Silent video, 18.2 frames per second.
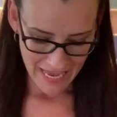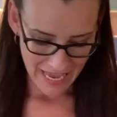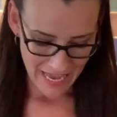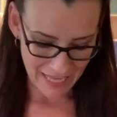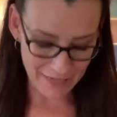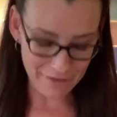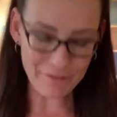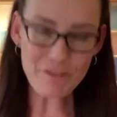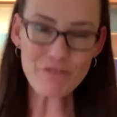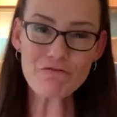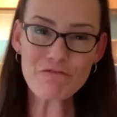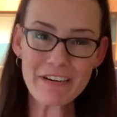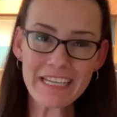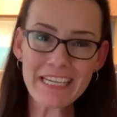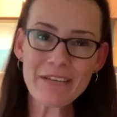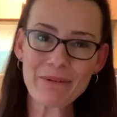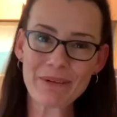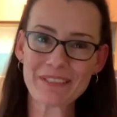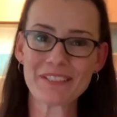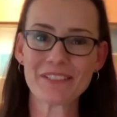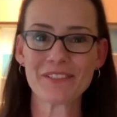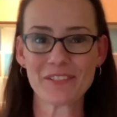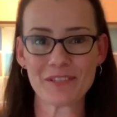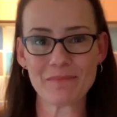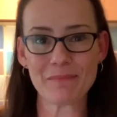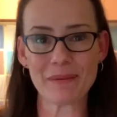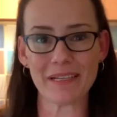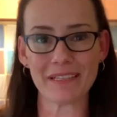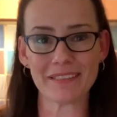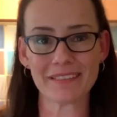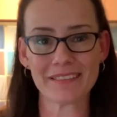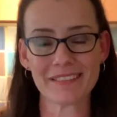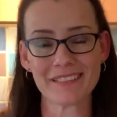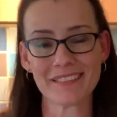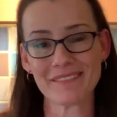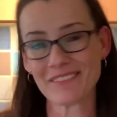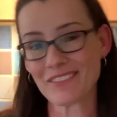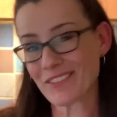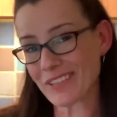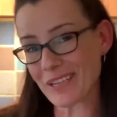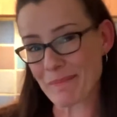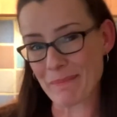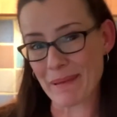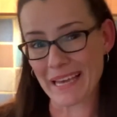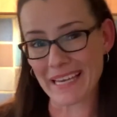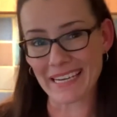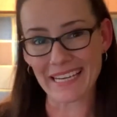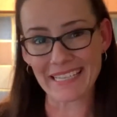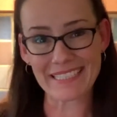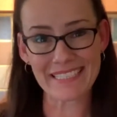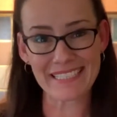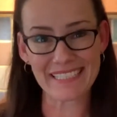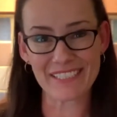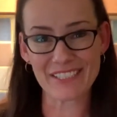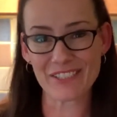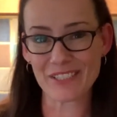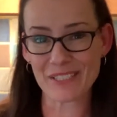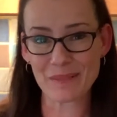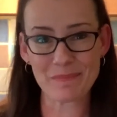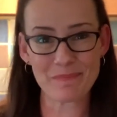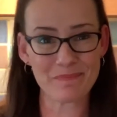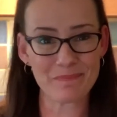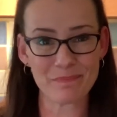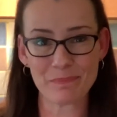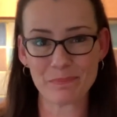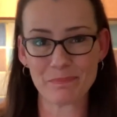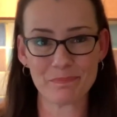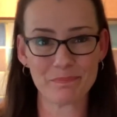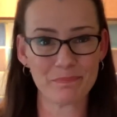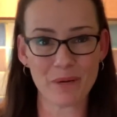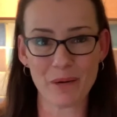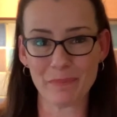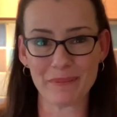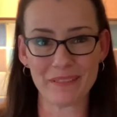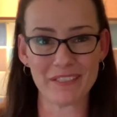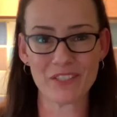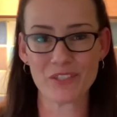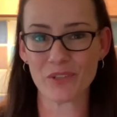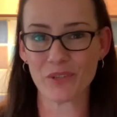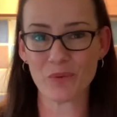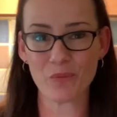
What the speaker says: And if you really want it to melt, it's not a bad idea to just pop it into a